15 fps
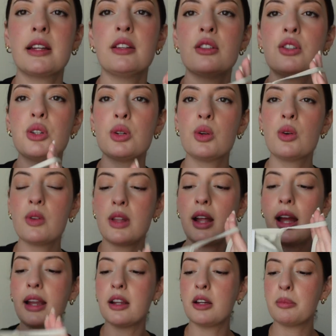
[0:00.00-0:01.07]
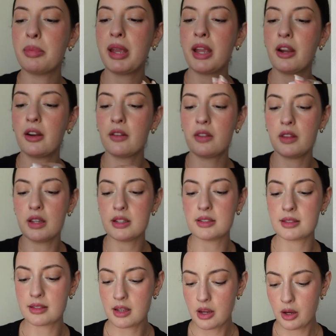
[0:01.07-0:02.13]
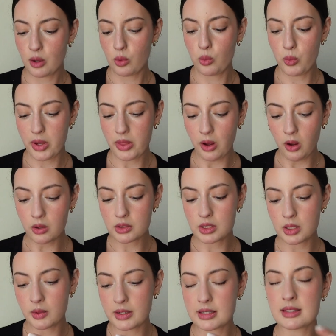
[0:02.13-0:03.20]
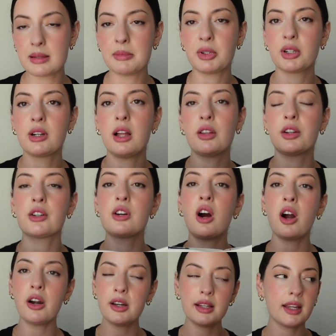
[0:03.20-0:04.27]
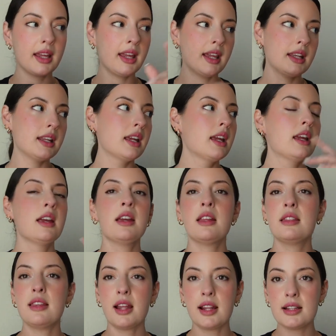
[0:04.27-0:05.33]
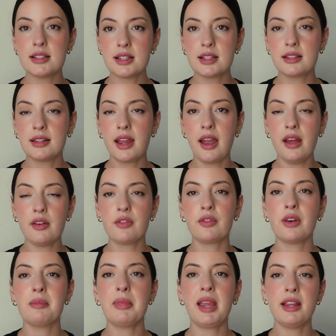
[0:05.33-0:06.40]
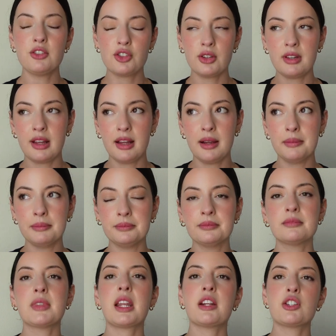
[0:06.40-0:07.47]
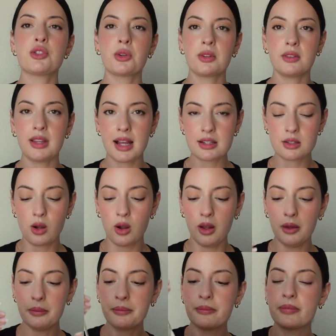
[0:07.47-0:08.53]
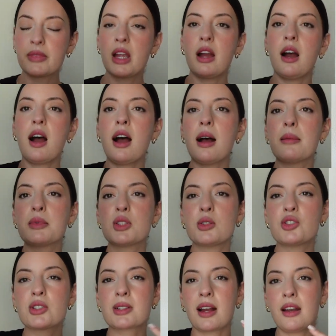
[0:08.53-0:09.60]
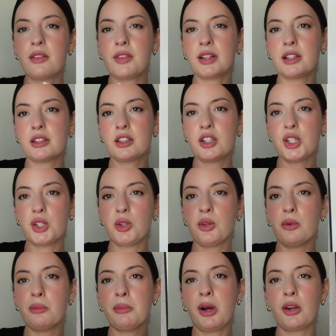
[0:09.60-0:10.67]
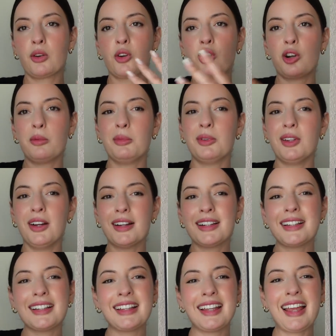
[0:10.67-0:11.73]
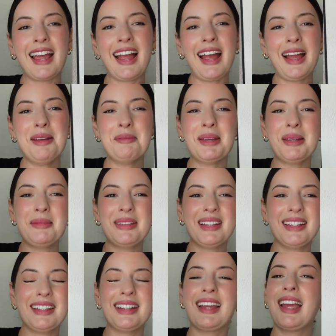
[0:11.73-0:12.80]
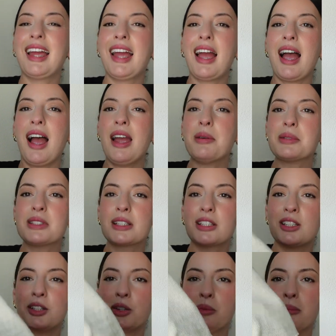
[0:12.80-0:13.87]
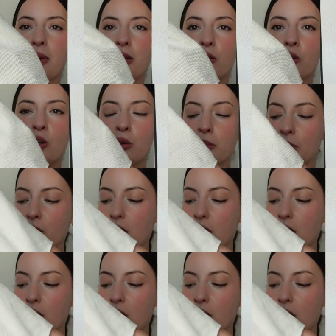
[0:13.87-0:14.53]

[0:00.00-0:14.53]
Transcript: I knew that I could pair this with also a similar color cardigan that I did get from H&M that I showed last haul. Um, so just kind of like a cute monochrome look. Hi, baby. It was a cute monochrome